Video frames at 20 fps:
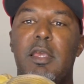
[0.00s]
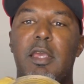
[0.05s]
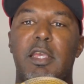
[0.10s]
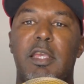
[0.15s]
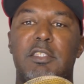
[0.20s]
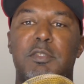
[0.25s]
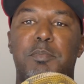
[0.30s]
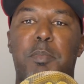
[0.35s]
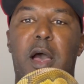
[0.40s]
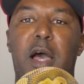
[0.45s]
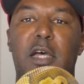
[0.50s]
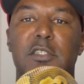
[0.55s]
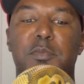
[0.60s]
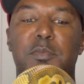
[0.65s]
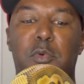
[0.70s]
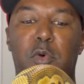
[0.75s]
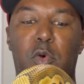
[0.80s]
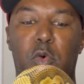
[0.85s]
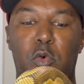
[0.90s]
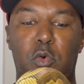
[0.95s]
He's
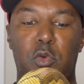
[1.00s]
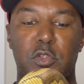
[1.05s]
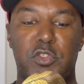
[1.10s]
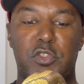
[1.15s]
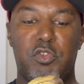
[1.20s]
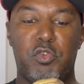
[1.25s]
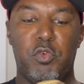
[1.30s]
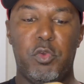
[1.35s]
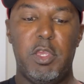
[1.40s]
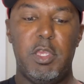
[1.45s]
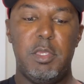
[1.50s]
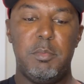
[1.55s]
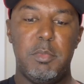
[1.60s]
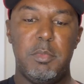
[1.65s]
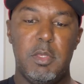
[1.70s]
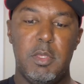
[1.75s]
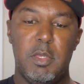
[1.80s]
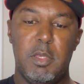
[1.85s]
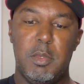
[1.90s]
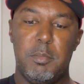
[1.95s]
possible orange
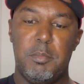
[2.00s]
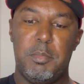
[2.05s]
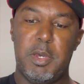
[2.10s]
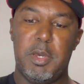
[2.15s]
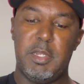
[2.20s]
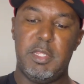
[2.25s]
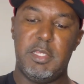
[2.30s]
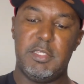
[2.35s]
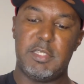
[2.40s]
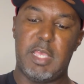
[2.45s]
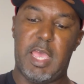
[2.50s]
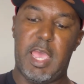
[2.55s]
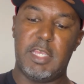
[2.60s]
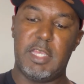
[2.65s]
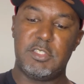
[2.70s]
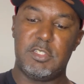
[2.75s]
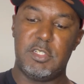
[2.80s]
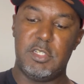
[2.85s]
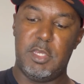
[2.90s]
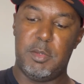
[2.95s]
dream, but he's
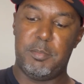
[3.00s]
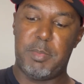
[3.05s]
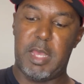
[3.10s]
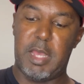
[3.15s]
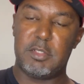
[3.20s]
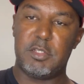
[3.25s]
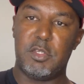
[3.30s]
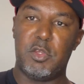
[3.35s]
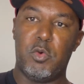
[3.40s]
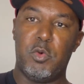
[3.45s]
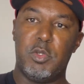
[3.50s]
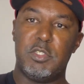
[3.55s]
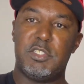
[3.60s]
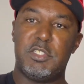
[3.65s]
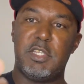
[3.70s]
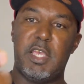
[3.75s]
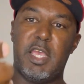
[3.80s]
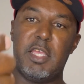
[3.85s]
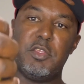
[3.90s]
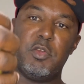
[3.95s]
actually about to go in
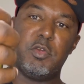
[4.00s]
shed.